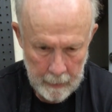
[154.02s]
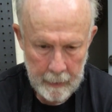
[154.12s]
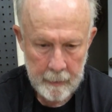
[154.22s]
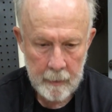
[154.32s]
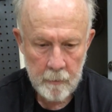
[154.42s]

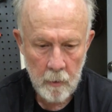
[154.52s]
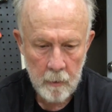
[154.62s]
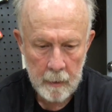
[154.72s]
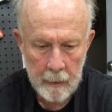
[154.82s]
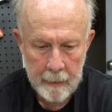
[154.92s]
and then
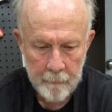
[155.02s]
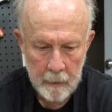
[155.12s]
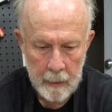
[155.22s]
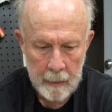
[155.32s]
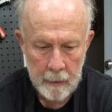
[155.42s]
turn the
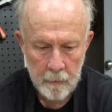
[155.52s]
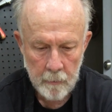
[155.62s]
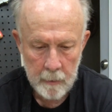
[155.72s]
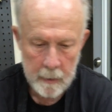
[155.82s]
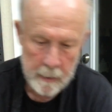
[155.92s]
level 90
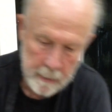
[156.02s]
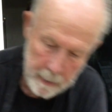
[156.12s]
degrees